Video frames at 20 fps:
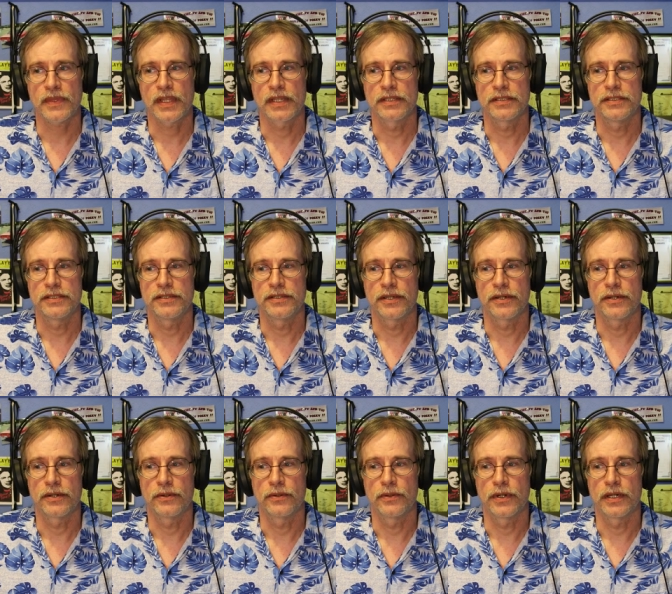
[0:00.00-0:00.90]
you
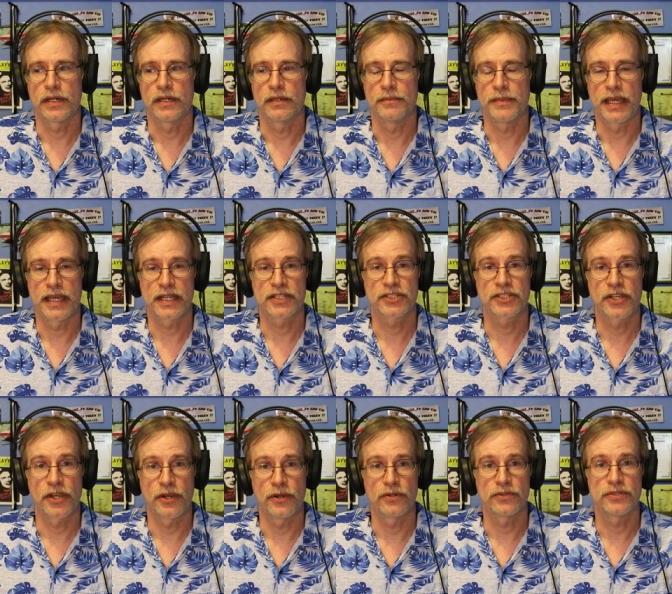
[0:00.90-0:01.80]
know um,
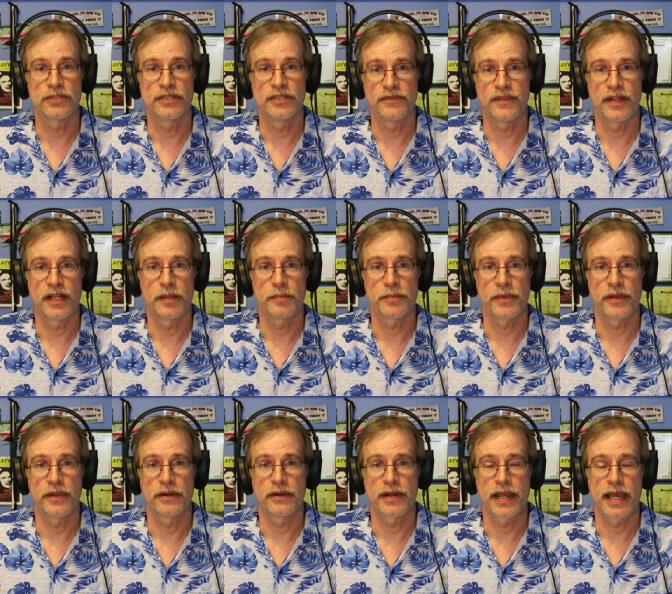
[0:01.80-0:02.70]
Xcode to develop
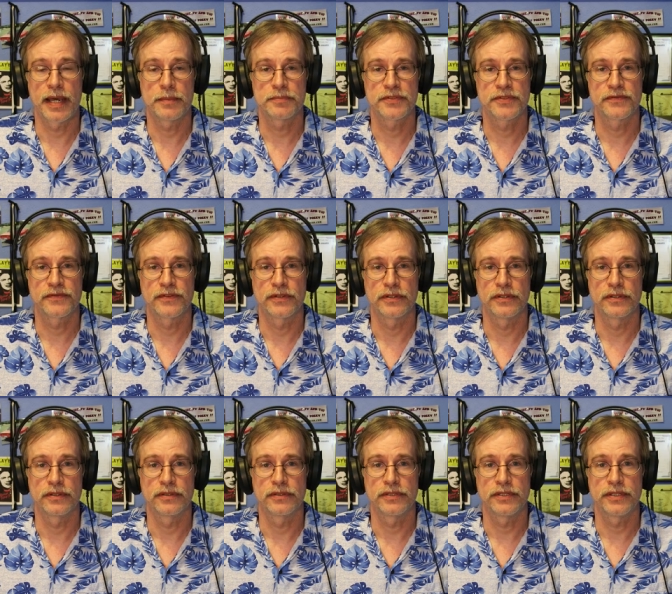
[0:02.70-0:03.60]
their apps
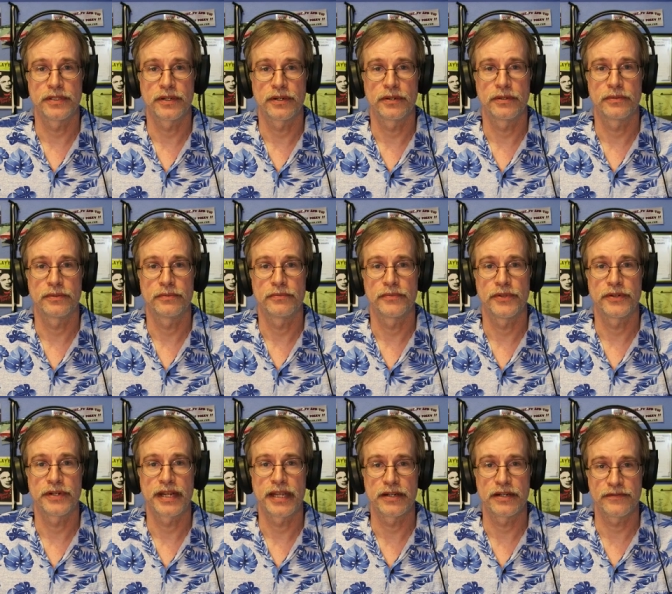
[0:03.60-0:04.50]
for you know their
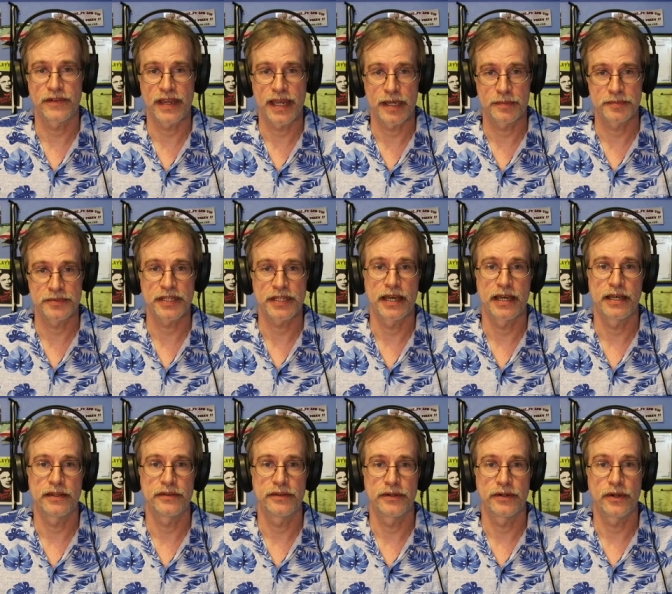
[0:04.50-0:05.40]
native apps
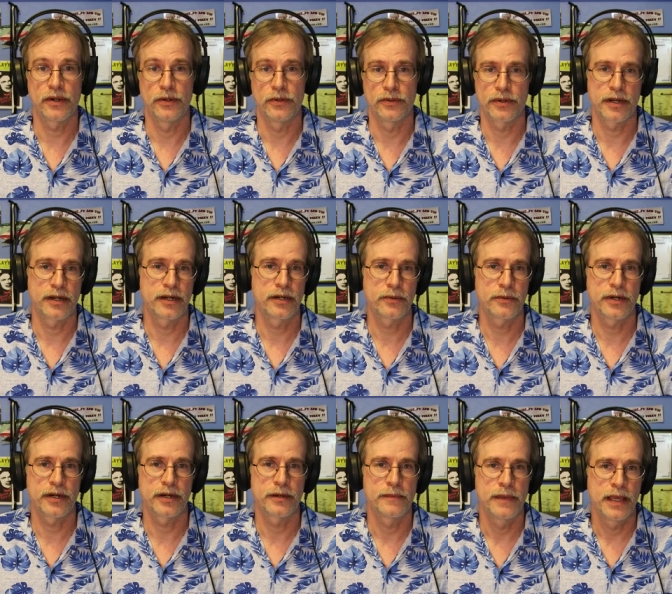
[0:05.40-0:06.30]
on their own
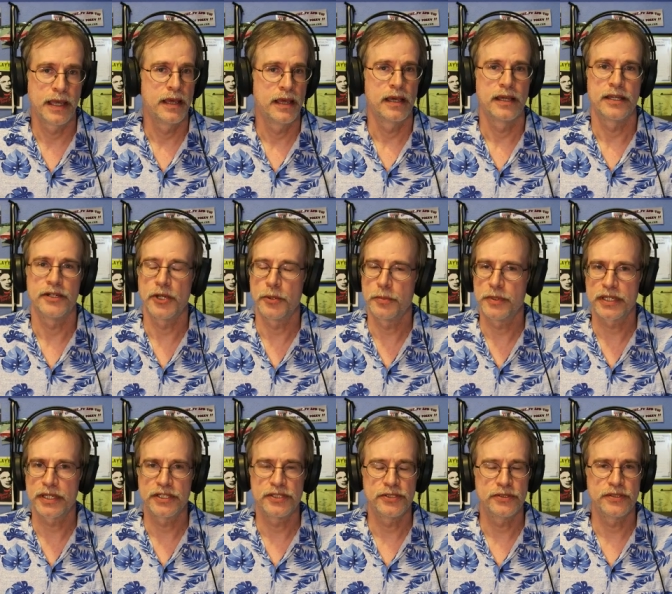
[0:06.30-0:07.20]
hardware. Adobe
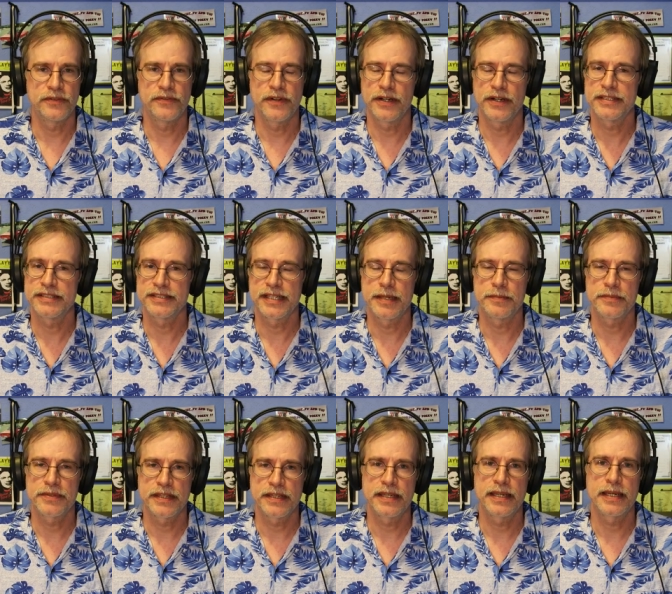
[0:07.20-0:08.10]
could do the very same
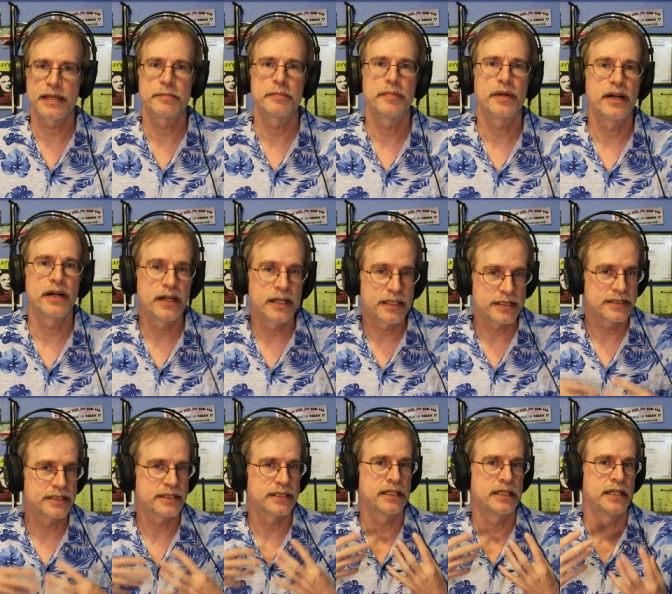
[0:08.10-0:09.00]
thing,
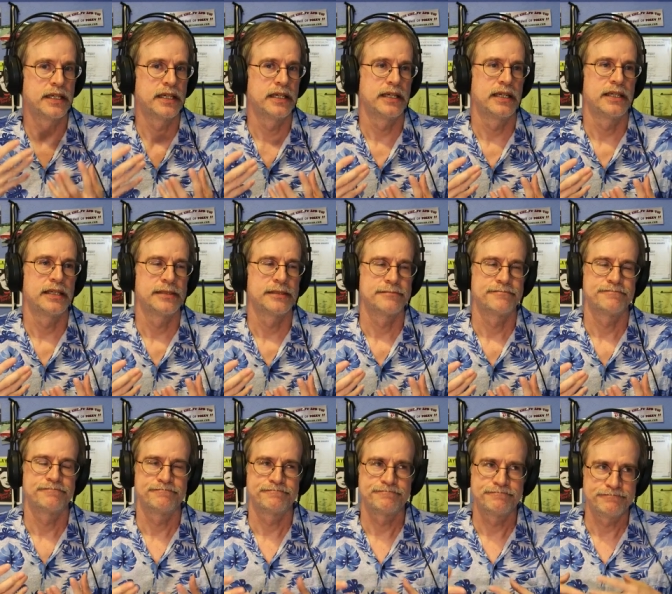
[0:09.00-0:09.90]
but
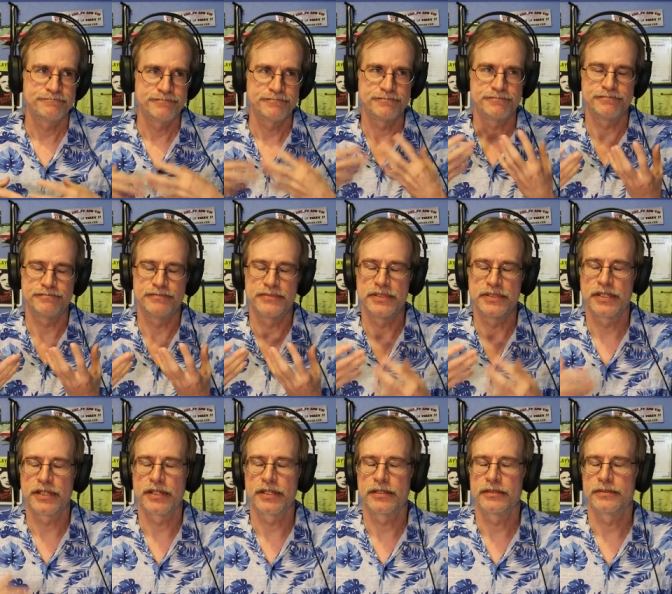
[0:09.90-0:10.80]
you
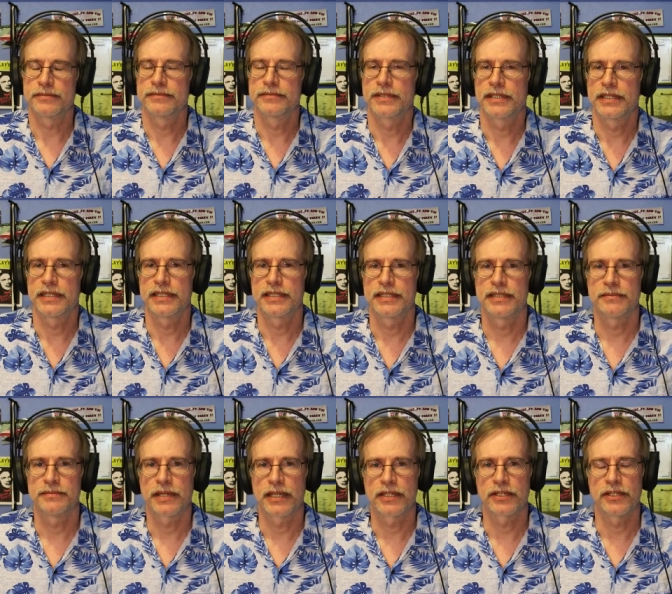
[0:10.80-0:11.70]
know
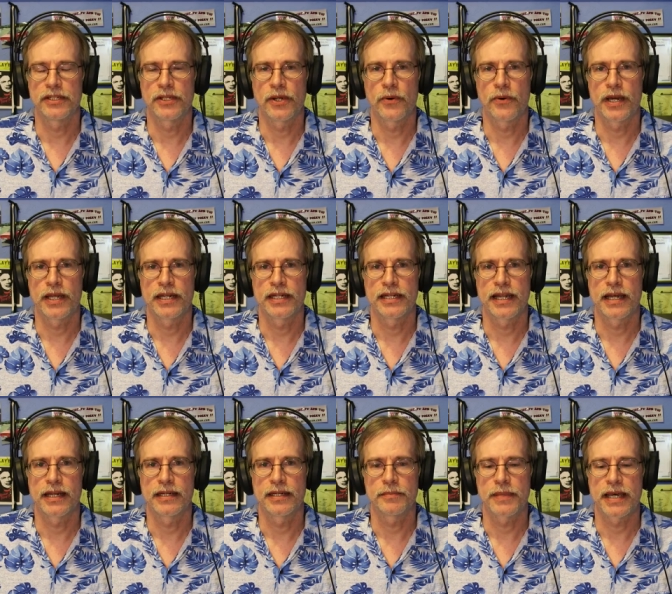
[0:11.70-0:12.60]
um, I could go on and
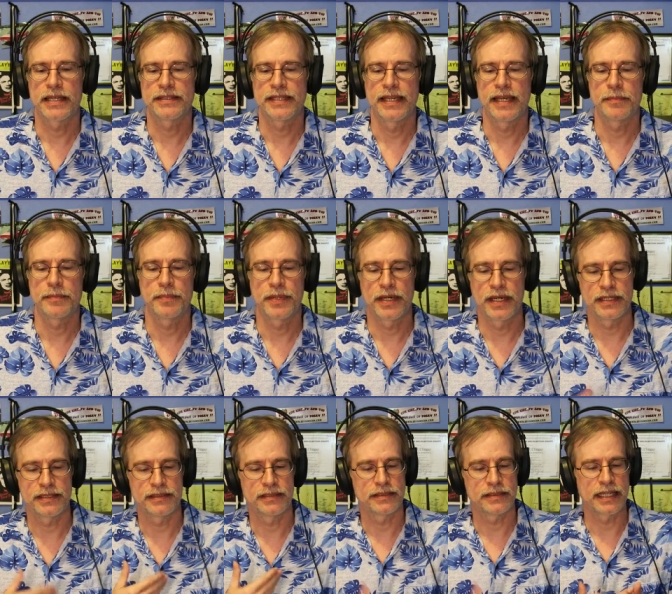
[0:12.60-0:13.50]
on about that.
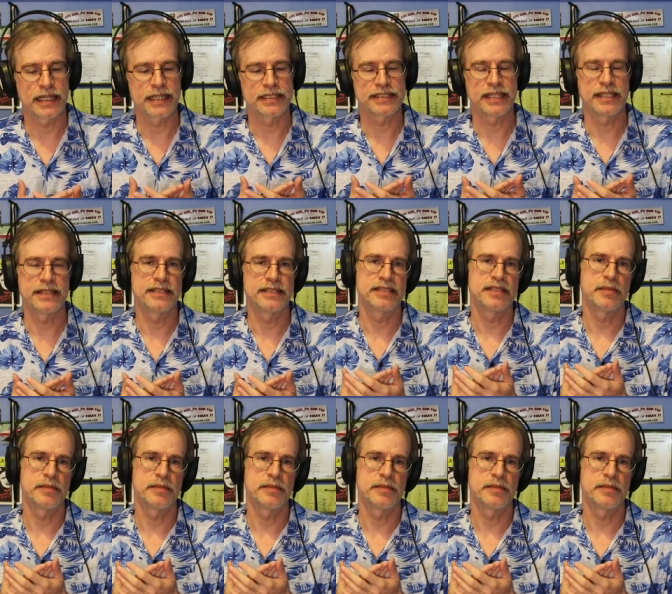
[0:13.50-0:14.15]
But like I said, this is